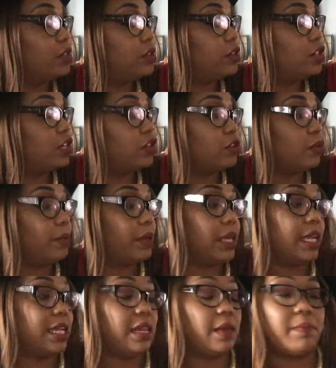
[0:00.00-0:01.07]
Ginger
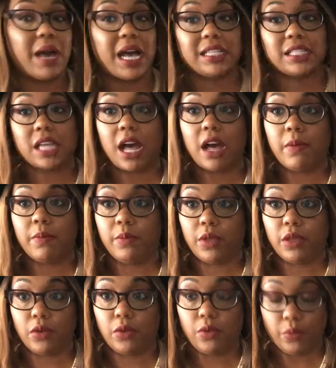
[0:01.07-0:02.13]
Bean and Moscow
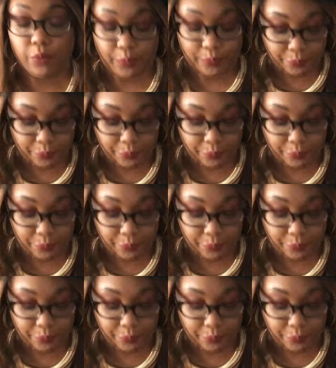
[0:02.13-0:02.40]
Mule.